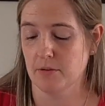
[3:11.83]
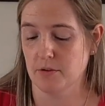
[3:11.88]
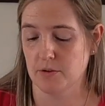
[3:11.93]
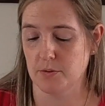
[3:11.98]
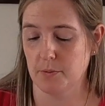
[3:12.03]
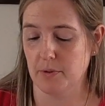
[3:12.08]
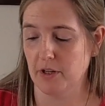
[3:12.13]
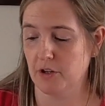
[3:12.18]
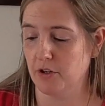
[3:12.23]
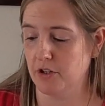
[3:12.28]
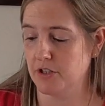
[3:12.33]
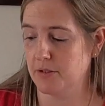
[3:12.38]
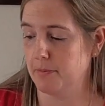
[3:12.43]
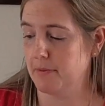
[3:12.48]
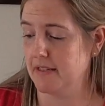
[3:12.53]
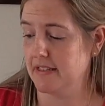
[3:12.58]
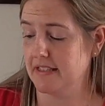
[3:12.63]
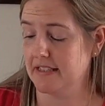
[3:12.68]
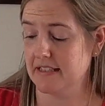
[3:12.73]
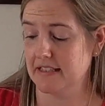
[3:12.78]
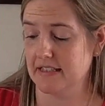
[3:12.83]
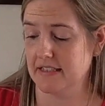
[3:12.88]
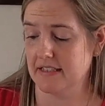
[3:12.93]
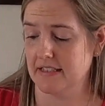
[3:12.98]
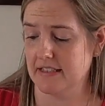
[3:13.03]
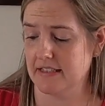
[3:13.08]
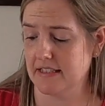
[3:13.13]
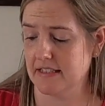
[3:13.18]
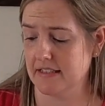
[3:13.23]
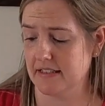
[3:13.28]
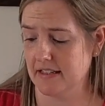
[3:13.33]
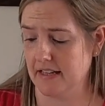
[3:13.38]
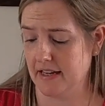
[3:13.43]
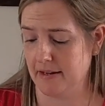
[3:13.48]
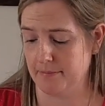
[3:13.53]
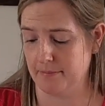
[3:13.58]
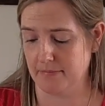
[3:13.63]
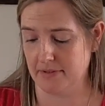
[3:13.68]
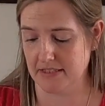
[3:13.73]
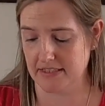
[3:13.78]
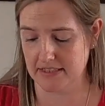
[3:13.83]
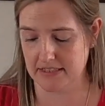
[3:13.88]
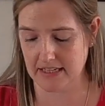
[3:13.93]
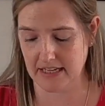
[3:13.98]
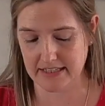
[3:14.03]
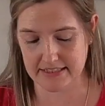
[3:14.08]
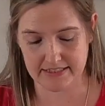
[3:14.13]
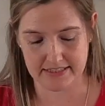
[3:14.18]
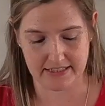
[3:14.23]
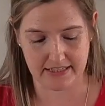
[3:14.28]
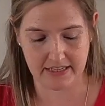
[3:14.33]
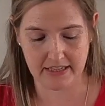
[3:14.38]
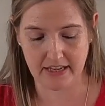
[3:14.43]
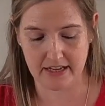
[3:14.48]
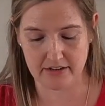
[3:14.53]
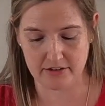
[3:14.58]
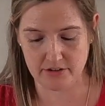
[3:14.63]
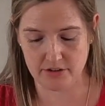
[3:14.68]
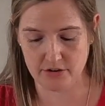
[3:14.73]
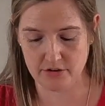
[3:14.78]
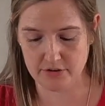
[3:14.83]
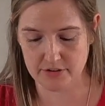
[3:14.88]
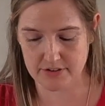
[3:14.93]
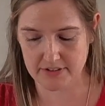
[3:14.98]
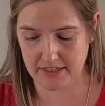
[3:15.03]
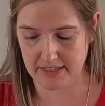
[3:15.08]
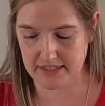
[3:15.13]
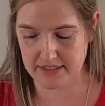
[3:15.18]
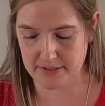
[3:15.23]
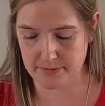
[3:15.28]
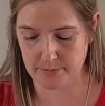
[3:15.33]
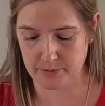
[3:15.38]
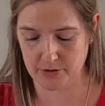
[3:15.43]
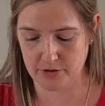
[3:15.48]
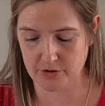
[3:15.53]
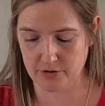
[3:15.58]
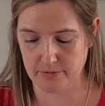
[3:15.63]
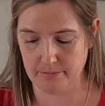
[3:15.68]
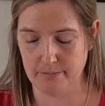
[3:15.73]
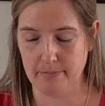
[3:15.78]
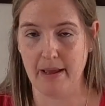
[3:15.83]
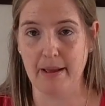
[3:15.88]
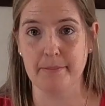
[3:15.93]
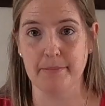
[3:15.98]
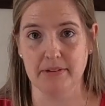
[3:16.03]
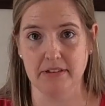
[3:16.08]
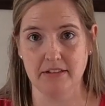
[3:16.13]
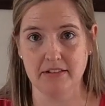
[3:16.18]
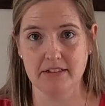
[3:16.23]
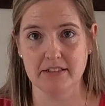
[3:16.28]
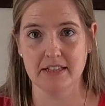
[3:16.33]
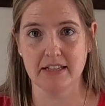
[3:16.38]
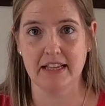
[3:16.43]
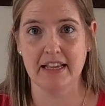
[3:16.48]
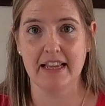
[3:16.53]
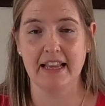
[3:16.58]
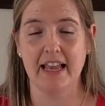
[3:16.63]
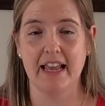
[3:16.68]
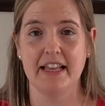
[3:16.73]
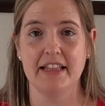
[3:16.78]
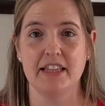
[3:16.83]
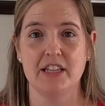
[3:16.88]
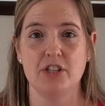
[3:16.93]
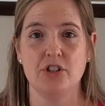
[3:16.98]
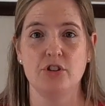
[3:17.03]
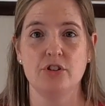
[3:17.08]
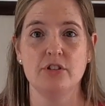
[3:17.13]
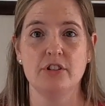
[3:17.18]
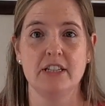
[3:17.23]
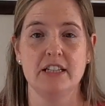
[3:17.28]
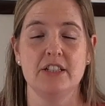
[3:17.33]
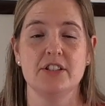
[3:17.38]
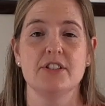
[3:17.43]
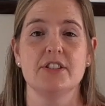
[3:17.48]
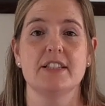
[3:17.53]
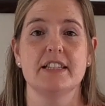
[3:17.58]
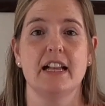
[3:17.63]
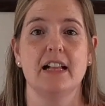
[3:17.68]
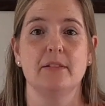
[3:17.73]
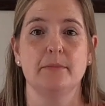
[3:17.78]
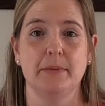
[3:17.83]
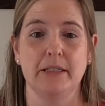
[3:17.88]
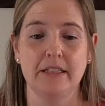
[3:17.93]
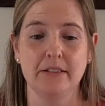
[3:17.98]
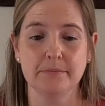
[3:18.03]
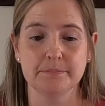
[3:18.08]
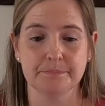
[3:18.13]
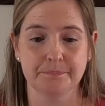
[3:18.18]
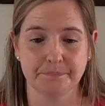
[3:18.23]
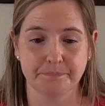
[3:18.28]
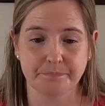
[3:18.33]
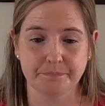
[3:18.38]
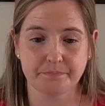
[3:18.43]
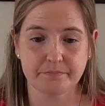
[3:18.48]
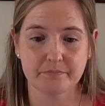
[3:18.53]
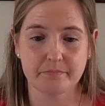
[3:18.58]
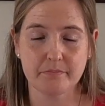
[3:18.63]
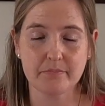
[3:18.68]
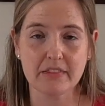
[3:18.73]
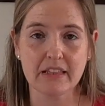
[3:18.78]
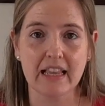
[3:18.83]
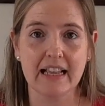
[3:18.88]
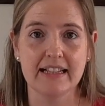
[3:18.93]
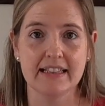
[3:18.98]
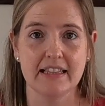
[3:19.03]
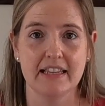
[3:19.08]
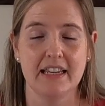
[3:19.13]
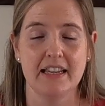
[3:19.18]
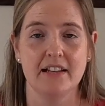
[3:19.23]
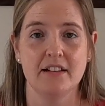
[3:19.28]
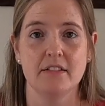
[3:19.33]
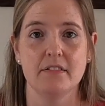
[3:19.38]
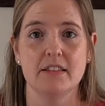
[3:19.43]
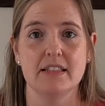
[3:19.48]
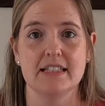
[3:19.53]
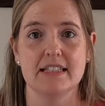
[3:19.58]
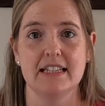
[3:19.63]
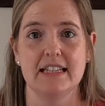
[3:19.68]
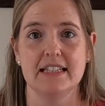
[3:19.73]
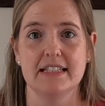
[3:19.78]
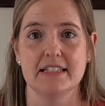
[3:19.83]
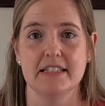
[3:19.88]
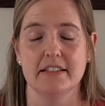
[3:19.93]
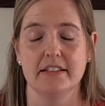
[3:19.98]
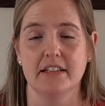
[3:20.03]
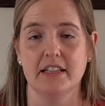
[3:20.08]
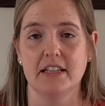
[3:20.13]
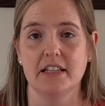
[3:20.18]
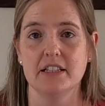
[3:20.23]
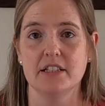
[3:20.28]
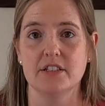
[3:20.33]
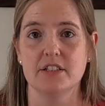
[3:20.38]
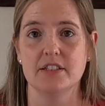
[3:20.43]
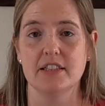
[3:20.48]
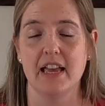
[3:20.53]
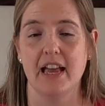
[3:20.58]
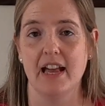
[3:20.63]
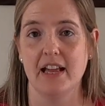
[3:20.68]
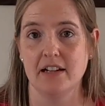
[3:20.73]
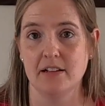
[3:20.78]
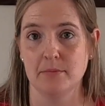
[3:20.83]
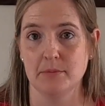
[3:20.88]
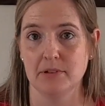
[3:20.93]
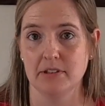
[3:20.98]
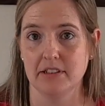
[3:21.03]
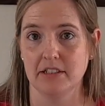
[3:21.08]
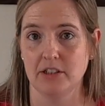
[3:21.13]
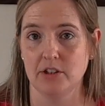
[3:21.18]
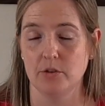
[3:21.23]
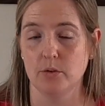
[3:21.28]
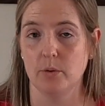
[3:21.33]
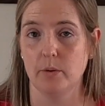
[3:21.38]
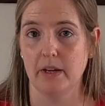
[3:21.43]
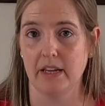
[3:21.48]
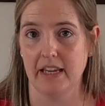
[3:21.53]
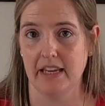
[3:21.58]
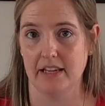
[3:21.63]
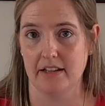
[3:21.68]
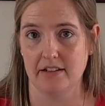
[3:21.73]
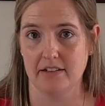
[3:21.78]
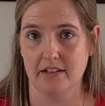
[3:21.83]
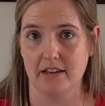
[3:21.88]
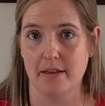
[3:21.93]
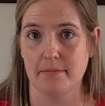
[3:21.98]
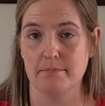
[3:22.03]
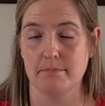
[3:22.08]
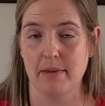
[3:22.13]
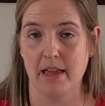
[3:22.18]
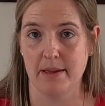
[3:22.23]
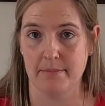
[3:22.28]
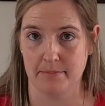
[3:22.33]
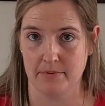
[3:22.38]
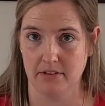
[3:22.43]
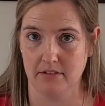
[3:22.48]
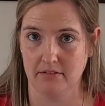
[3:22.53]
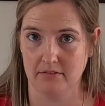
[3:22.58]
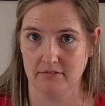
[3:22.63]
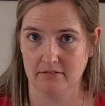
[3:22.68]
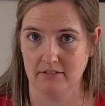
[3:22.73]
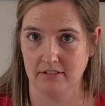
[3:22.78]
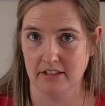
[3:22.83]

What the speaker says: because we're going to be discussing our new science module, mammals, and then you need to tell me at the end of this lesson, is the animal in your head a mammal?